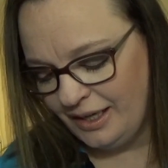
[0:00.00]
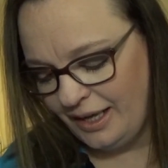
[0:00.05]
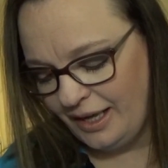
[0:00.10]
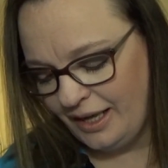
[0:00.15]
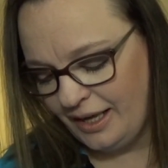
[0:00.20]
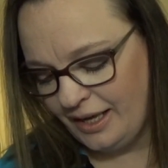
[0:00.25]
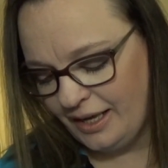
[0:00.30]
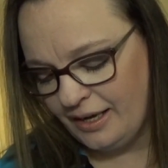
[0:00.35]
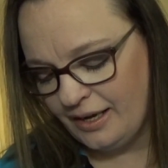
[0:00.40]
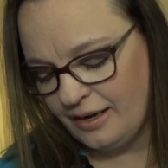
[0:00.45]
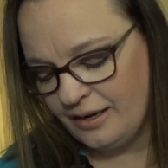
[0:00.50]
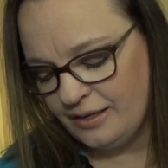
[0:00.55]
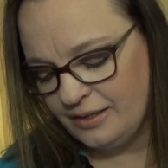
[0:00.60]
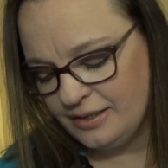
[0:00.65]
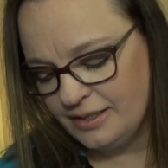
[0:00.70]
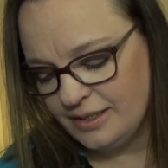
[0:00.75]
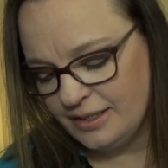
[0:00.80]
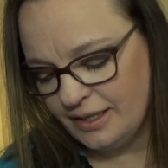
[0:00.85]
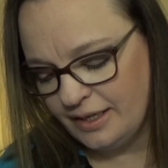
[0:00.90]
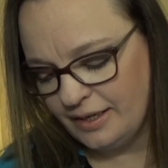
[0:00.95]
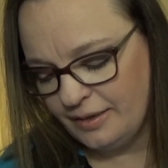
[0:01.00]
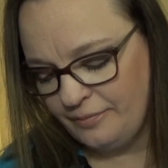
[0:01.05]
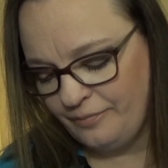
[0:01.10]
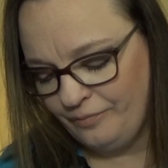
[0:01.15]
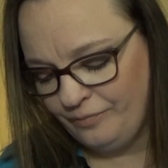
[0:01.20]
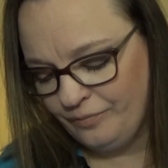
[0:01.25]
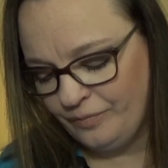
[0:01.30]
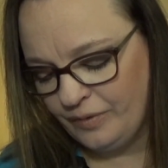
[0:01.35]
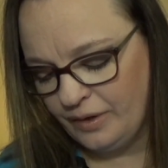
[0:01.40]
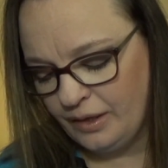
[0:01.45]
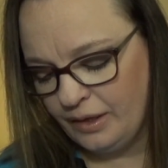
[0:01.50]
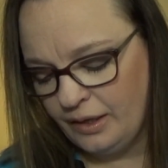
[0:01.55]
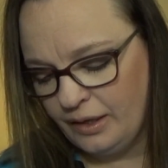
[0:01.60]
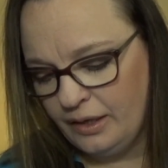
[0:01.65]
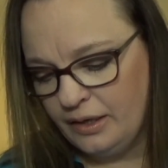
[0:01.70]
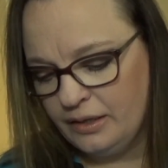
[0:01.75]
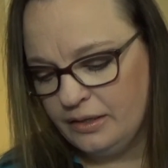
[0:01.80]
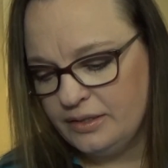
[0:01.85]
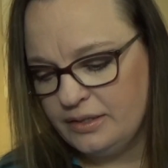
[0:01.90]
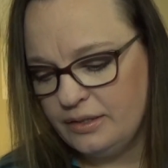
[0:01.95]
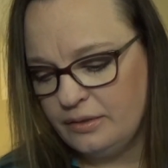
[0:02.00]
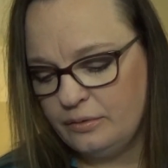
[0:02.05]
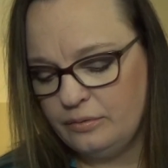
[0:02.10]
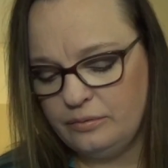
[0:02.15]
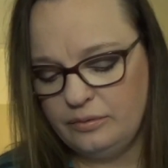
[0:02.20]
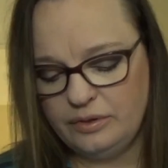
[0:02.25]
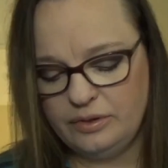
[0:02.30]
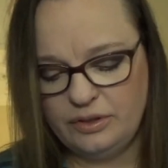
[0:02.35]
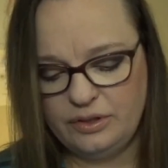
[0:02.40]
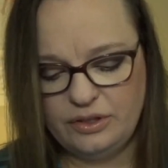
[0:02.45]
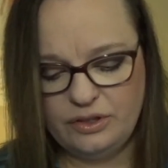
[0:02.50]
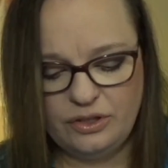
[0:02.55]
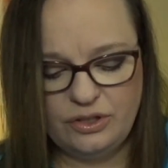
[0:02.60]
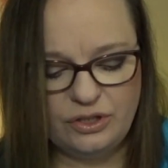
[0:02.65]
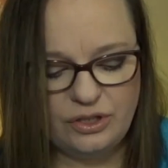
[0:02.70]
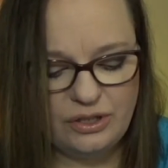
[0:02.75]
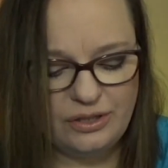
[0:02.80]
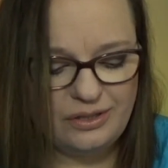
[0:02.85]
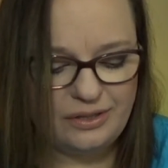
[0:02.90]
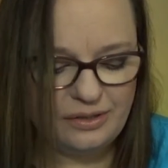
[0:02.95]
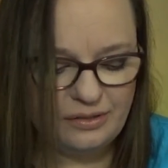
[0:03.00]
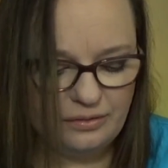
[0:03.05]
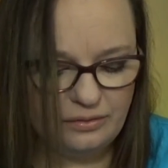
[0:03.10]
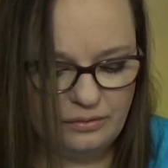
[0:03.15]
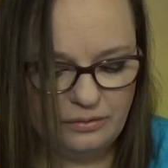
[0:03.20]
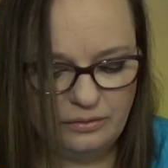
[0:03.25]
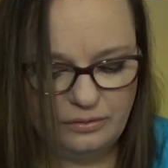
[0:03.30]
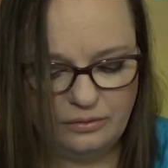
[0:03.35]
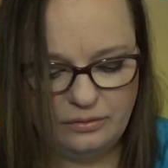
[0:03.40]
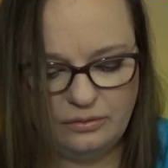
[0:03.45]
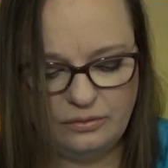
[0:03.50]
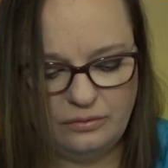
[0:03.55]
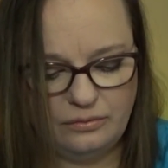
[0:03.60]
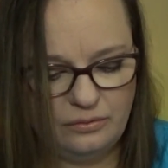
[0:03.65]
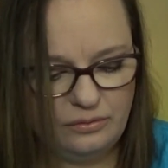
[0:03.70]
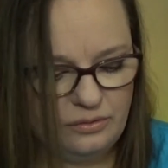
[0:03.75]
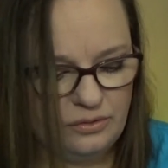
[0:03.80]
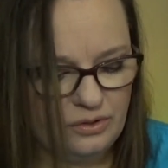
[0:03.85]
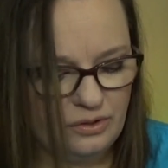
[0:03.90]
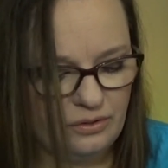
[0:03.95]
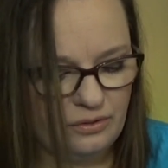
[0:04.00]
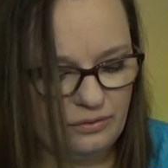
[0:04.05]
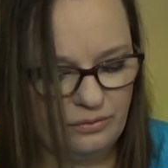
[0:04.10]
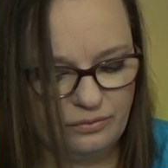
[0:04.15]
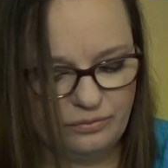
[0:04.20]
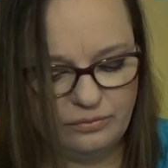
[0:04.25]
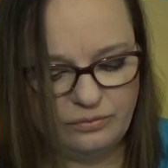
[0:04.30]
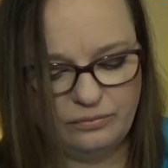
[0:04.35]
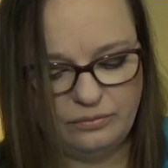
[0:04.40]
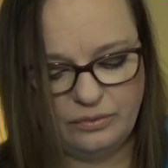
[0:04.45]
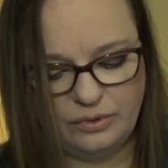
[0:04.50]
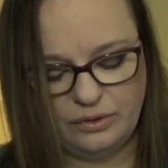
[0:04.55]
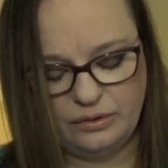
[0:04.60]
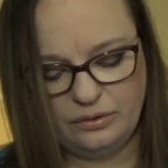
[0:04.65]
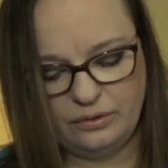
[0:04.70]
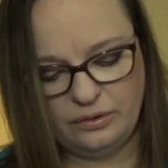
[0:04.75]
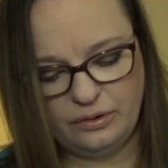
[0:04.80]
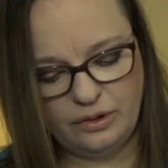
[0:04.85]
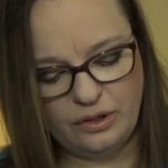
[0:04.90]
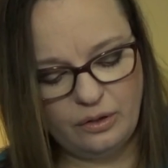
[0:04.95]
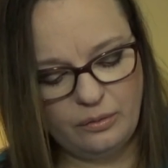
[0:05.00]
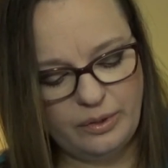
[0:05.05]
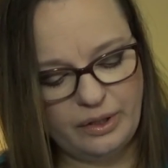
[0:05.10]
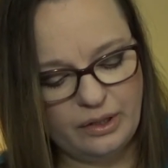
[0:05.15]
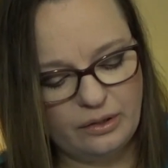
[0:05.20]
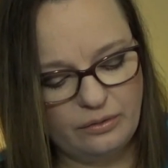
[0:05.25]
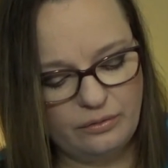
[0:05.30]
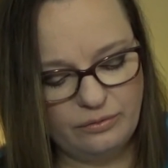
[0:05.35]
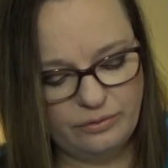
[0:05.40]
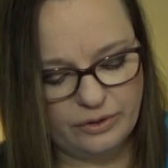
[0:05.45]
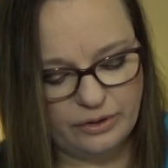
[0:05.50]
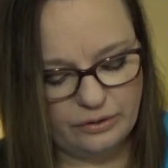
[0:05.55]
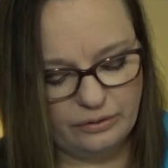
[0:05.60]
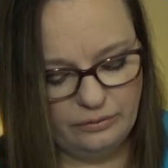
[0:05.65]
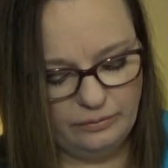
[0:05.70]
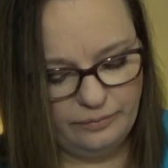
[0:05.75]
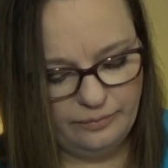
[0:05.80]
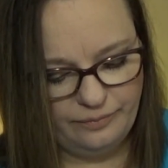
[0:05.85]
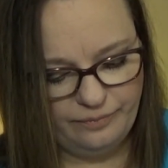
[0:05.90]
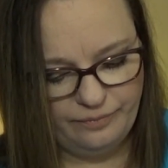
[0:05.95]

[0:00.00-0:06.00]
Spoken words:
And so just sort of going over